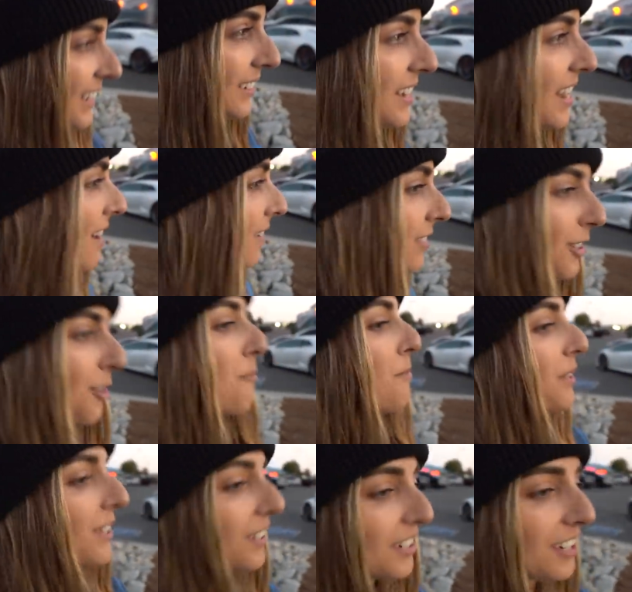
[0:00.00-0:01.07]
Never in a
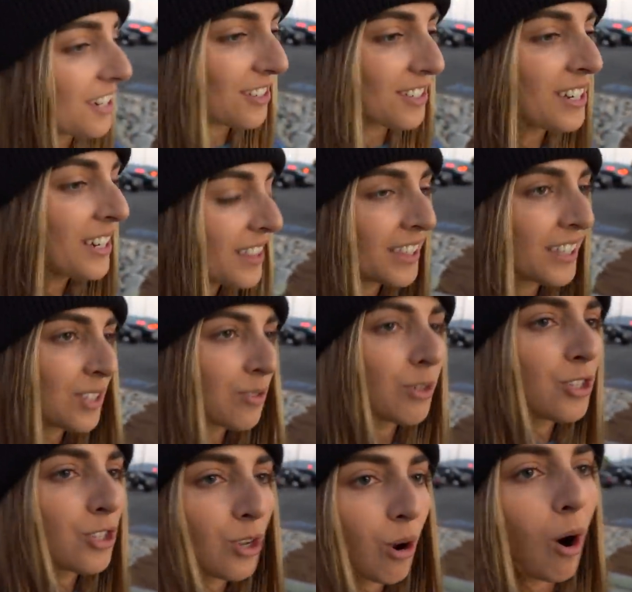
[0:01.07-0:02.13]
million years. And I think that's why
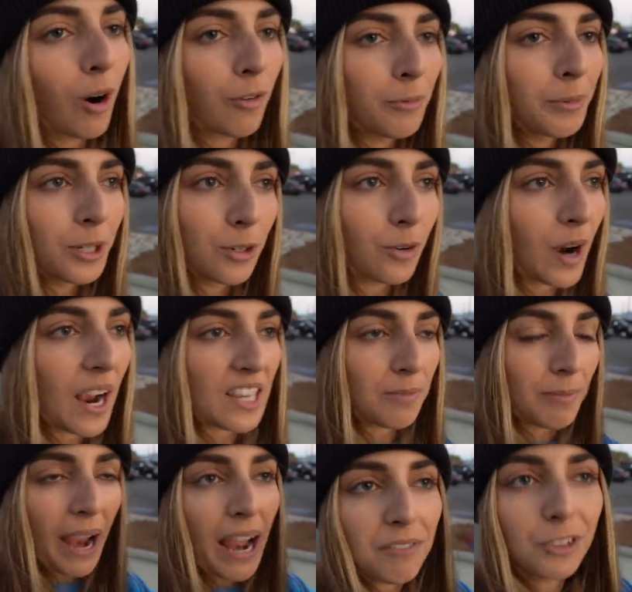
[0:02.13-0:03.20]
it's so hard for me to
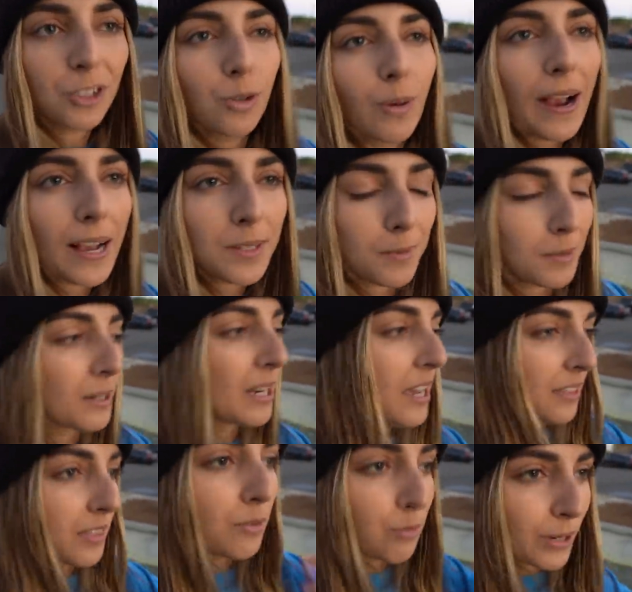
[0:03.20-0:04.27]
grasp. I haven't grasped
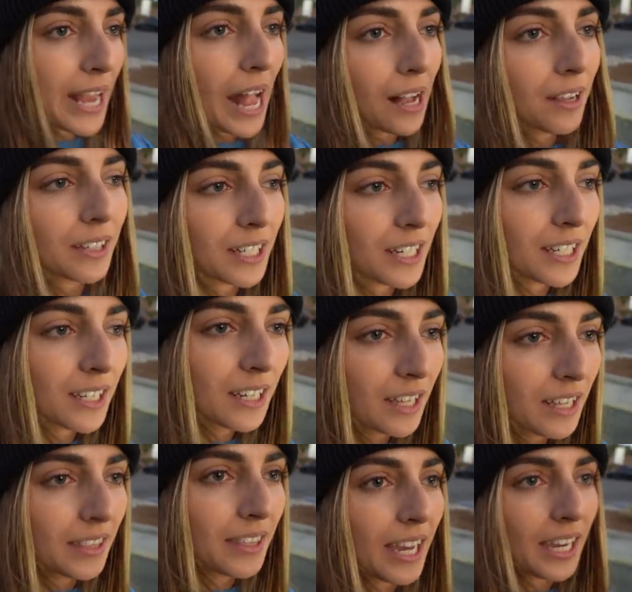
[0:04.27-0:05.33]
the reality
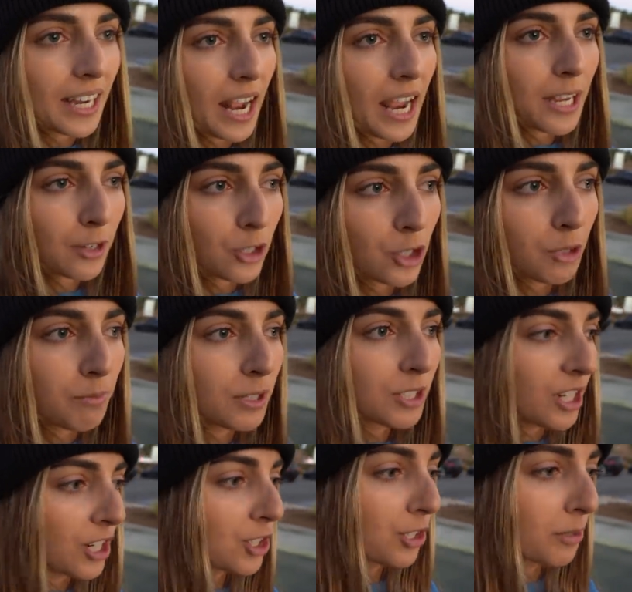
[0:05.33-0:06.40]
that I could
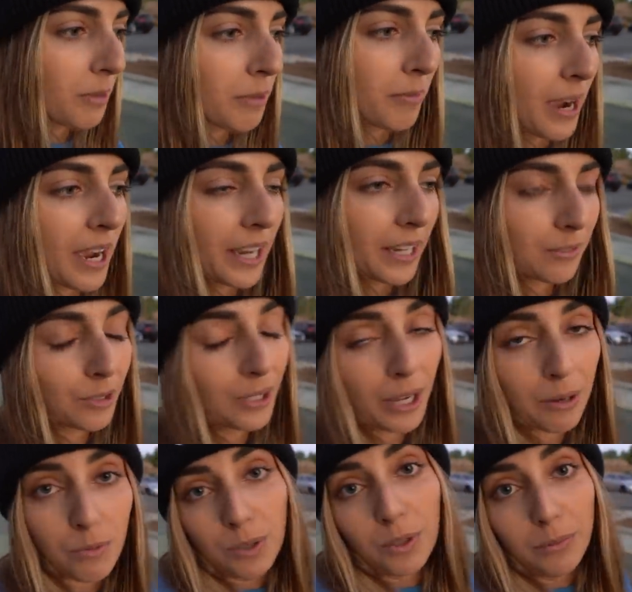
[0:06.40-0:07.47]
potentially be buying, well,
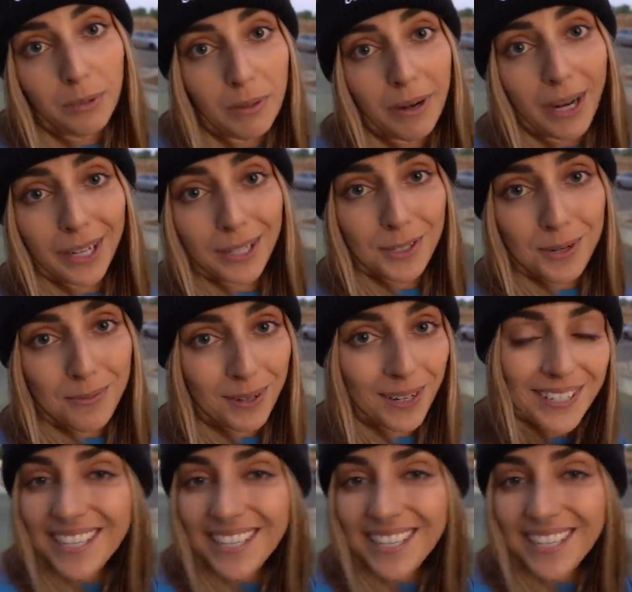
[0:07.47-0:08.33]
I will be buying a supercar.